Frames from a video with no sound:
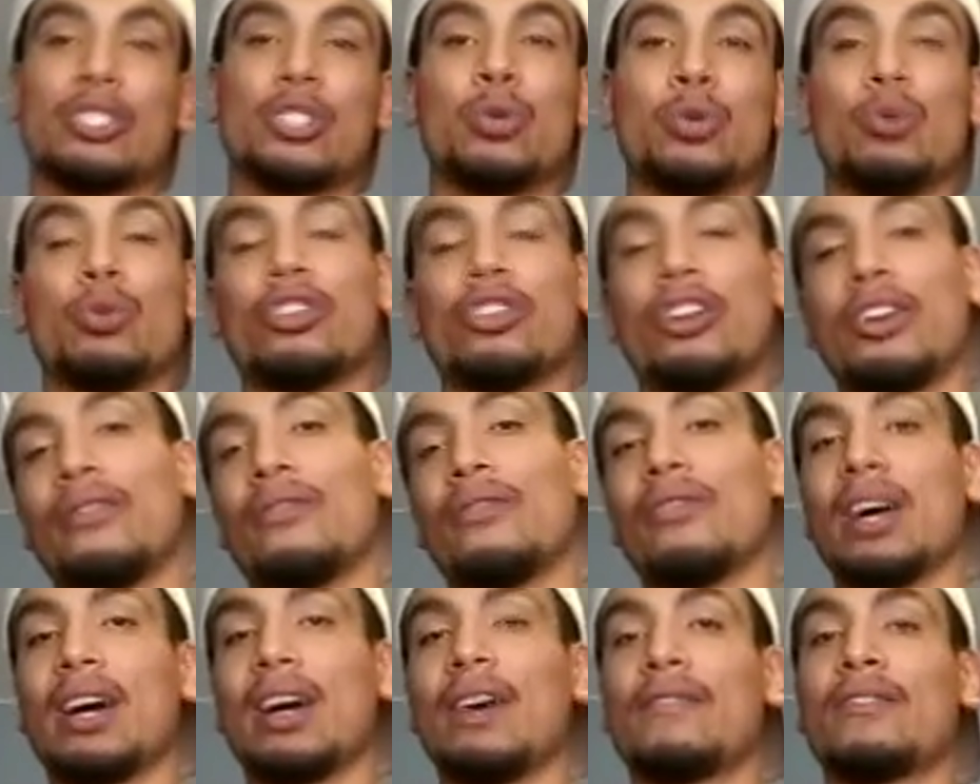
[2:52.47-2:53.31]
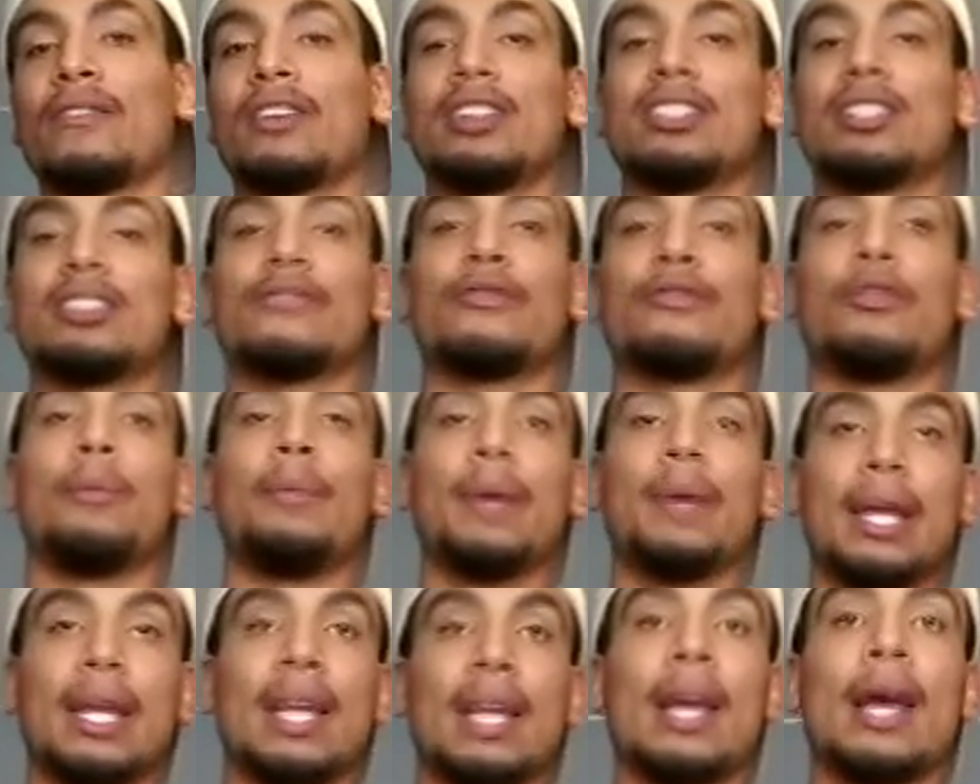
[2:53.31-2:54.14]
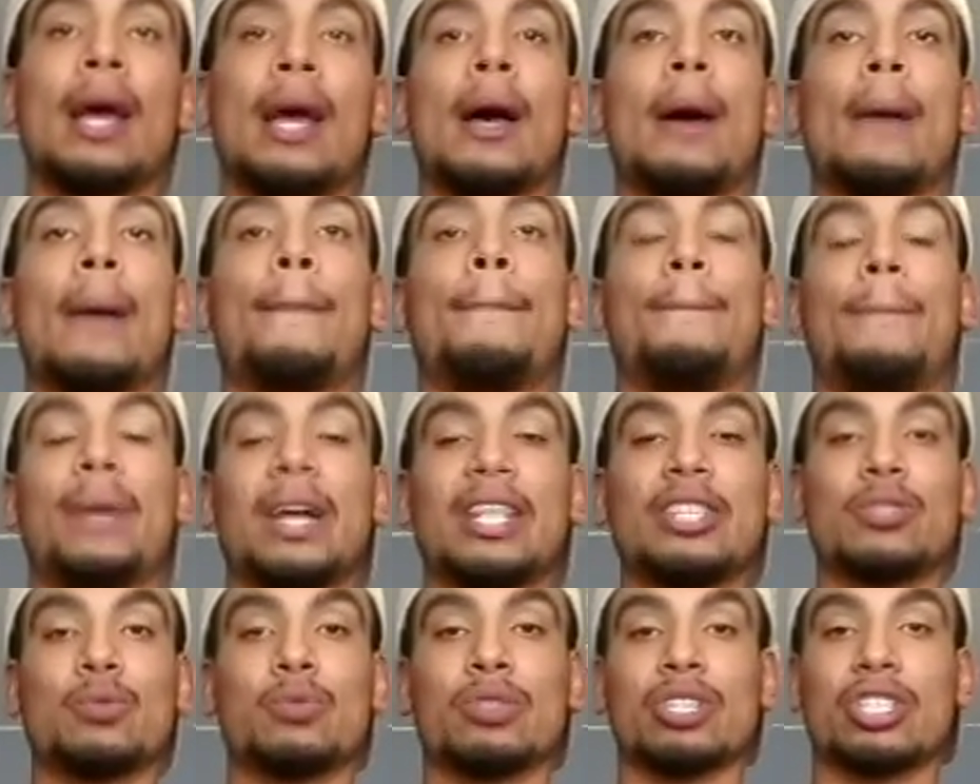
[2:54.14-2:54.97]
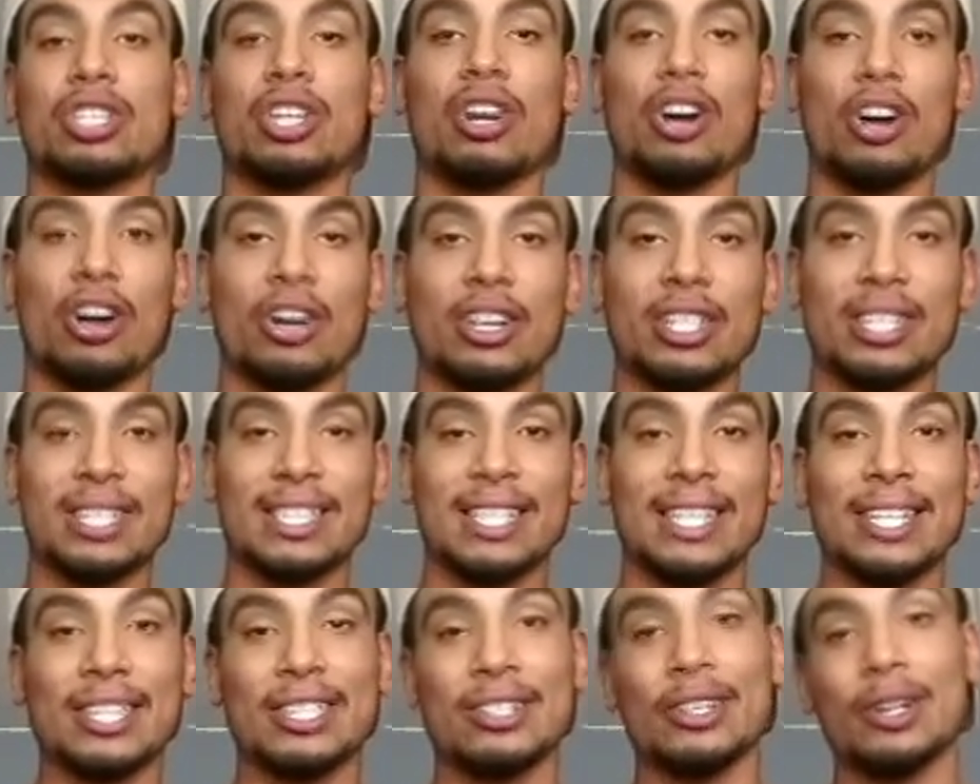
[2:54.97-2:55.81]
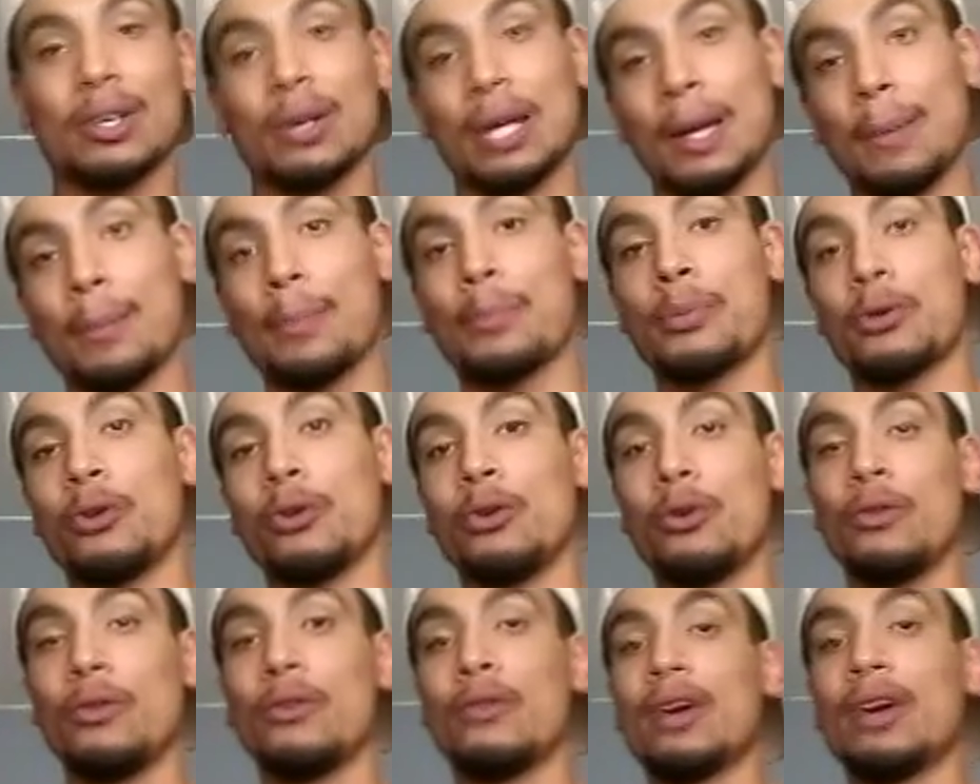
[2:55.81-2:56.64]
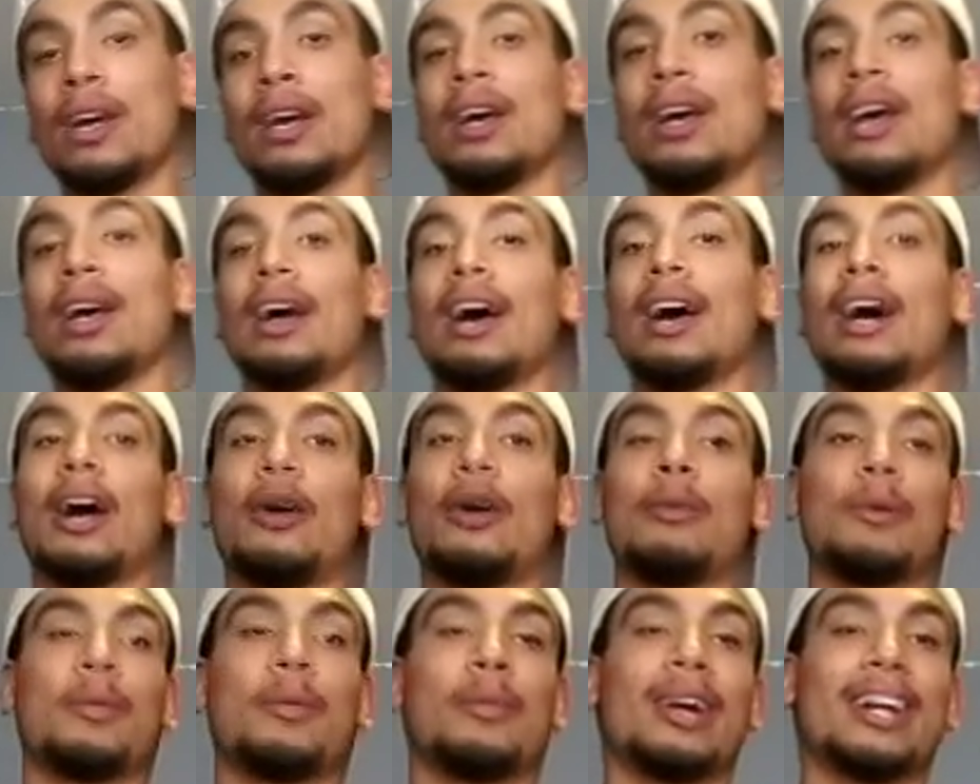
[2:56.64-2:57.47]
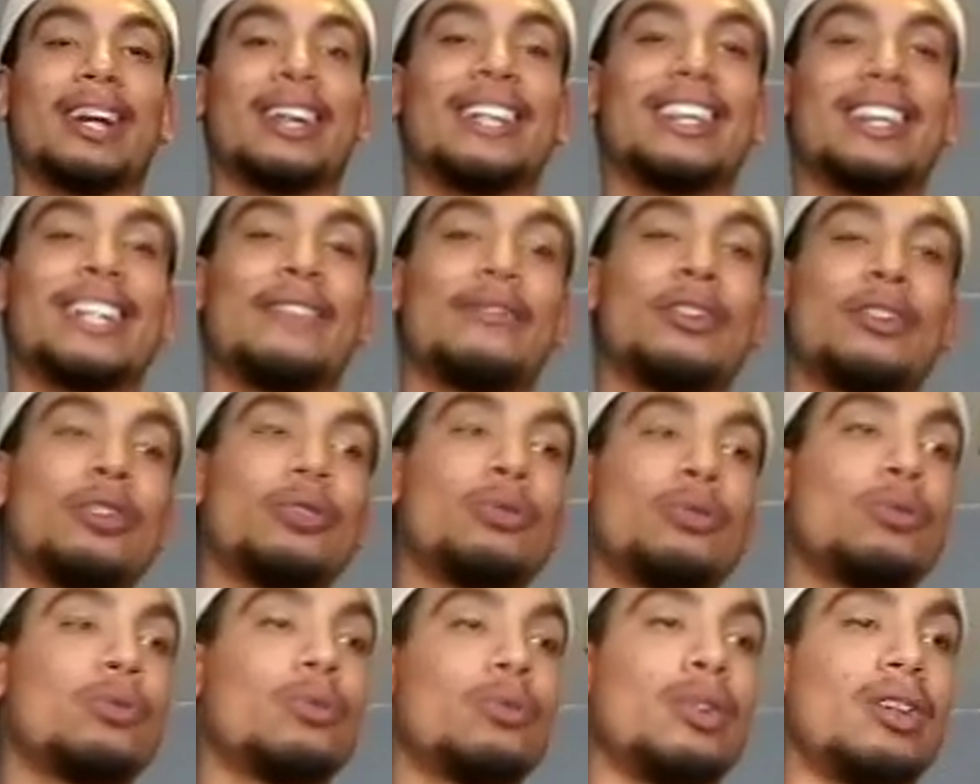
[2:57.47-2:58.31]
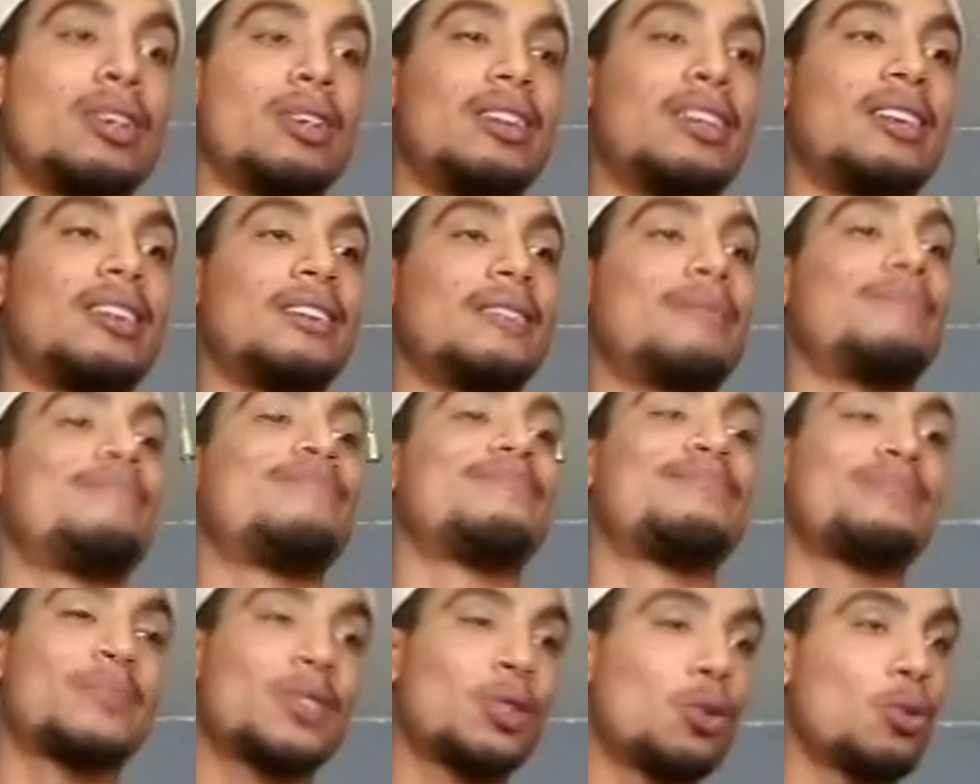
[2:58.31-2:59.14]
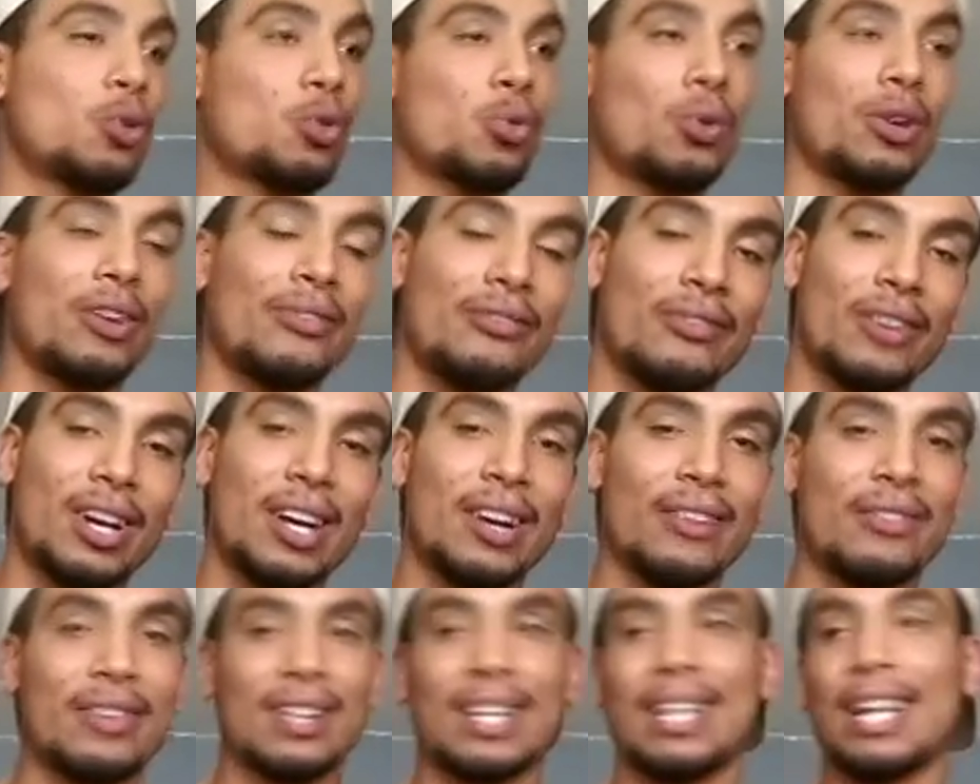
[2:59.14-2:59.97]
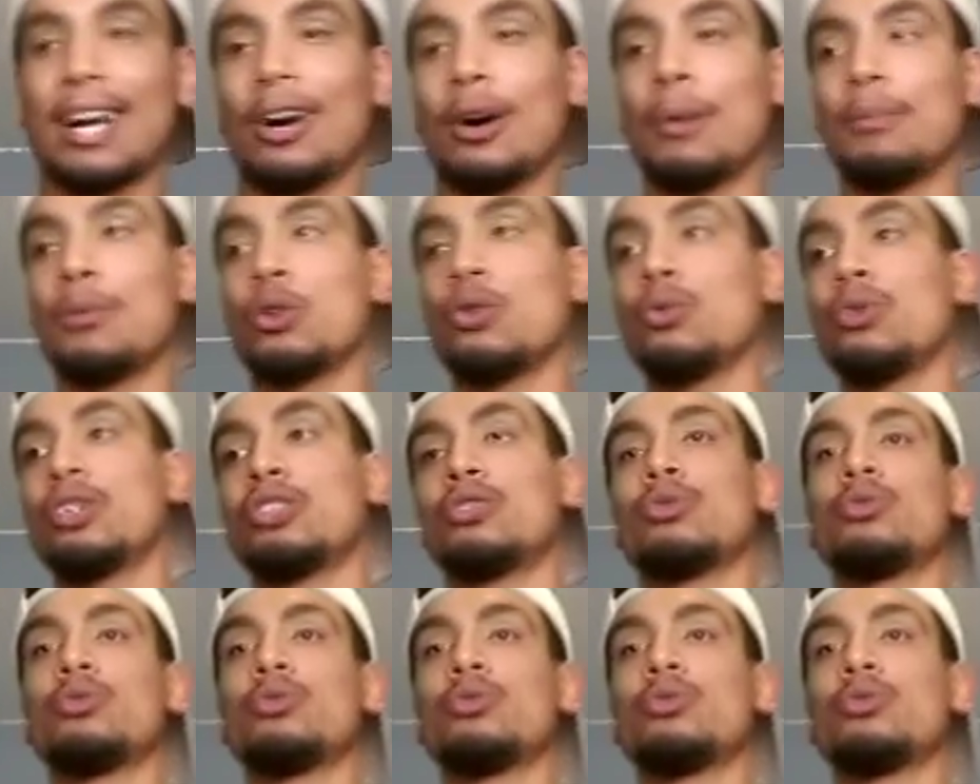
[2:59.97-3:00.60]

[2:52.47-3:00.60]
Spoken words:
or 235, because for me, bench was the hardest thing to improve. I remember I couldn't even do 225, and now I'm doing